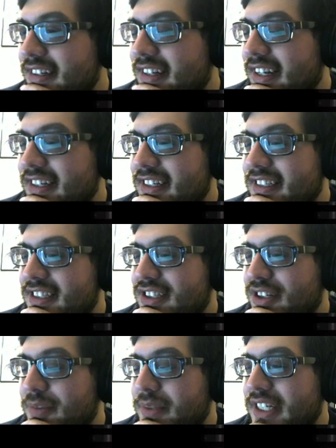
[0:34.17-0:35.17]
Aliens
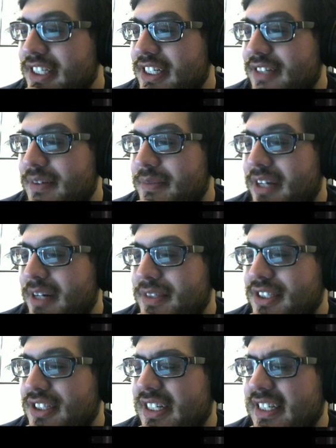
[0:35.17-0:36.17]
Extermination, if I'm not
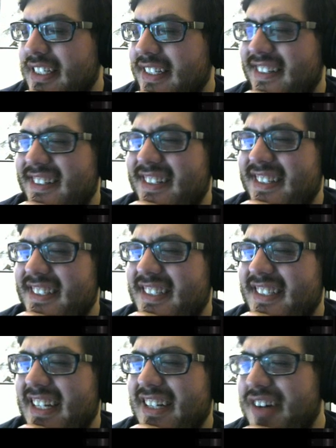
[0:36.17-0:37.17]
mistaken, is
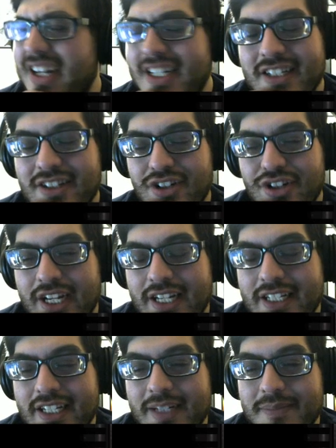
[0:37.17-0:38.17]
a light gun
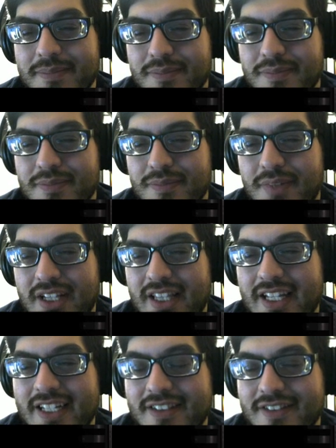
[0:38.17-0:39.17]
arcade game. I
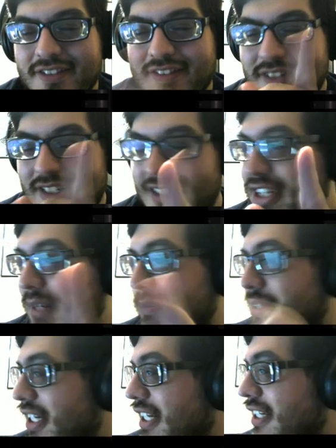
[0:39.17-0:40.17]
think. It's
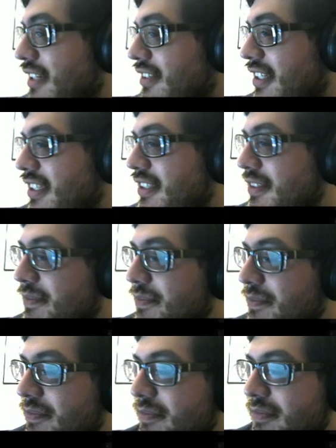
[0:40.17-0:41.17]
something, I know it is.
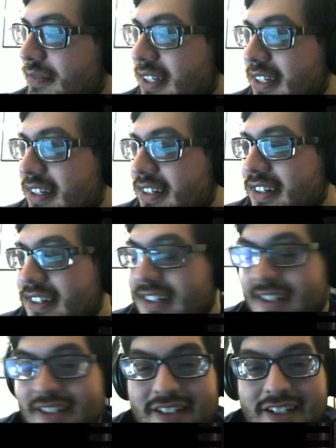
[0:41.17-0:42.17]

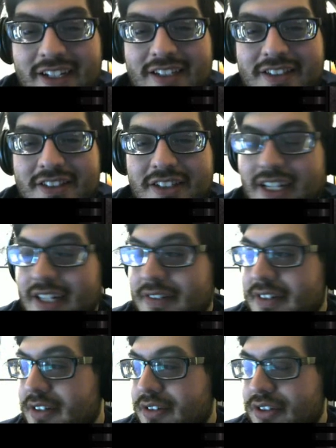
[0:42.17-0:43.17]
Yes, today
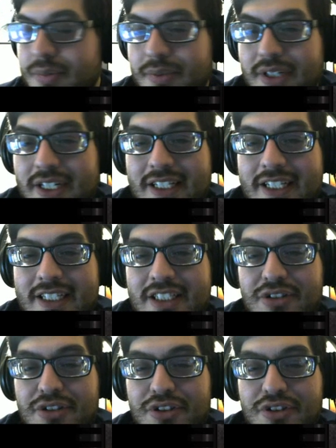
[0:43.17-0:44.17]
we are of course playing the
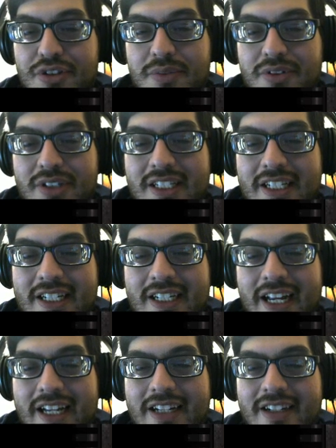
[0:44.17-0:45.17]
Duke Nukem 3D
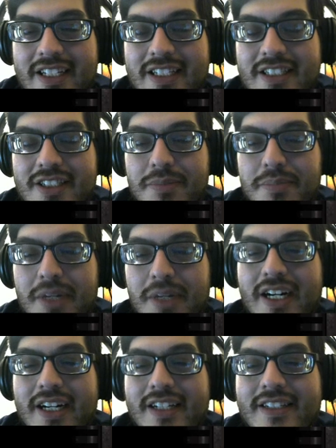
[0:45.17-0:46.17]
Aliens
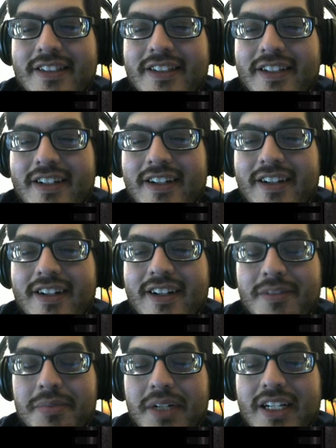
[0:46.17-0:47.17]
mod.
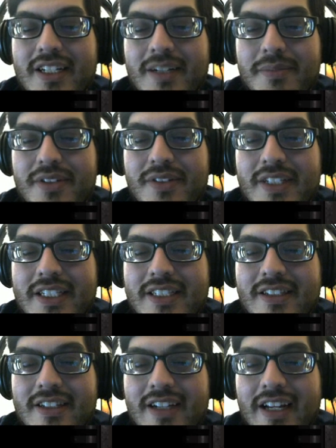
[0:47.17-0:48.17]
I've played a number of
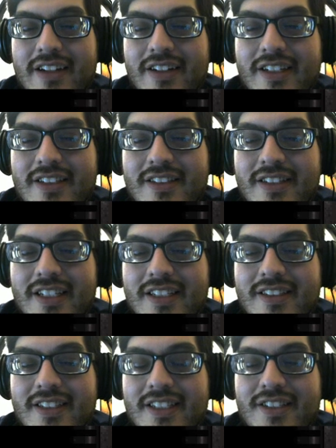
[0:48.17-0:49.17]
these Aliens
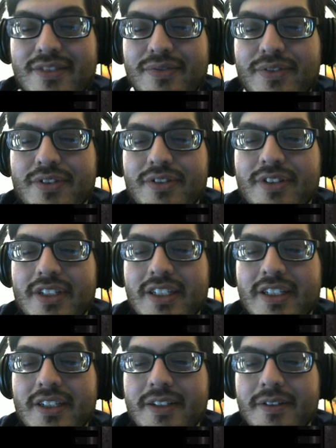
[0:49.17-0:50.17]
TCs
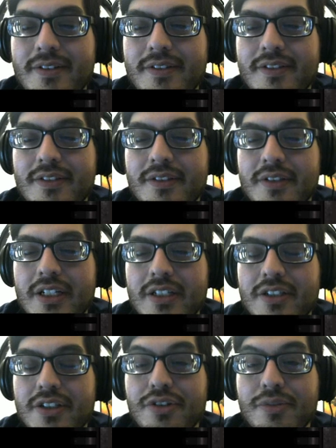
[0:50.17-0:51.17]
for
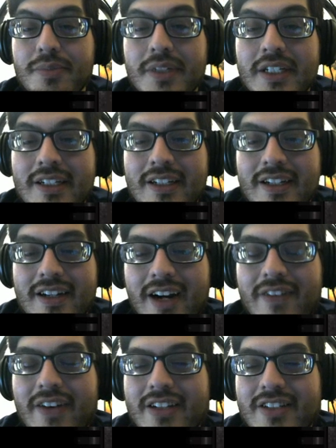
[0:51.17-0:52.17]
Doom. I
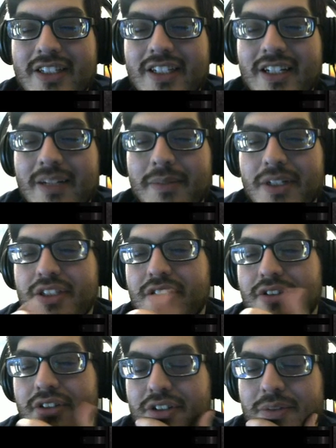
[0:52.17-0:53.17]
haven't actually done that much
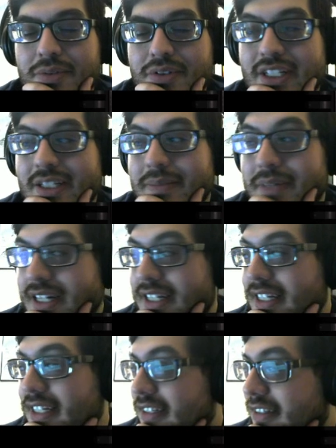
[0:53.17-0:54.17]
Duke Nukem 3D
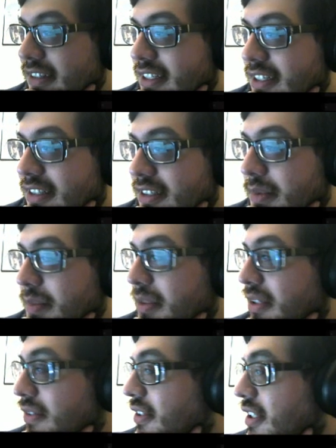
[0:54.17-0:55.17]
modding, to be
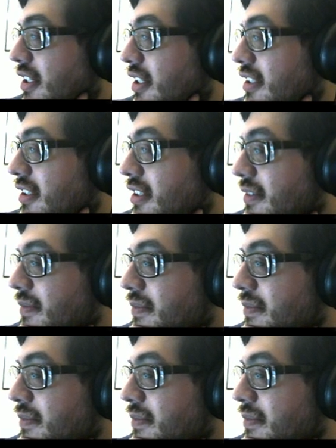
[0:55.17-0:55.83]
perfectly honest.